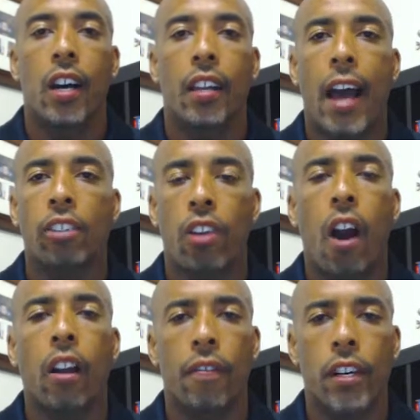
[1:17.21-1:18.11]
allows
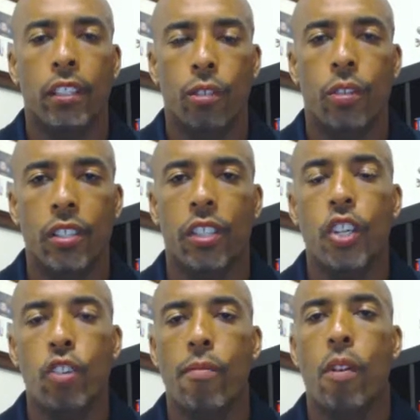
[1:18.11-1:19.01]
all of us to
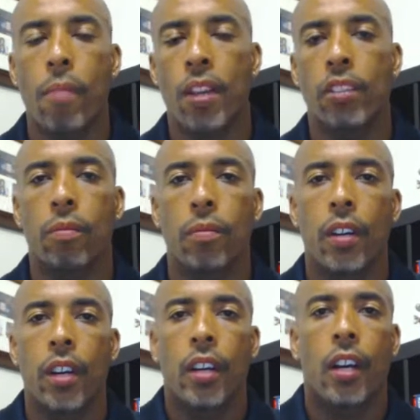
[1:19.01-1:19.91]
continue momentum